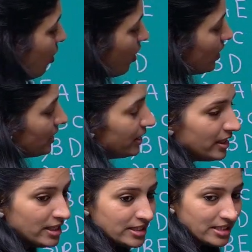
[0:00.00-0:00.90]
all
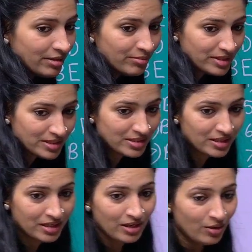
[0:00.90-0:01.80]
these numbers.
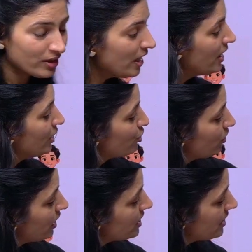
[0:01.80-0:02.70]
Okay. So
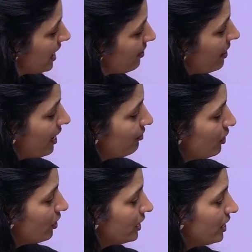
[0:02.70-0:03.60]
the same, and we
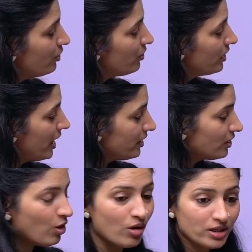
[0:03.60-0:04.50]
already know that
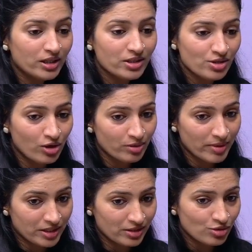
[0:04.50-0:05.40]
order does not
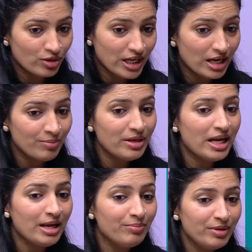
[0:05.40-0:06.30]
matter. So AB
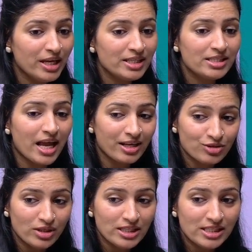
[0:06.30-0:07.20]
and BA is
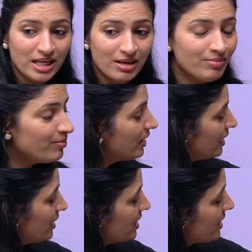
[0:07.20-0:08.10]
actually same, but
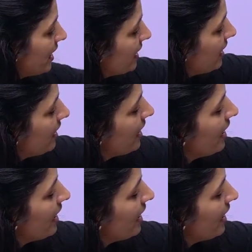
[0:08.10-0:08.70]
it is getting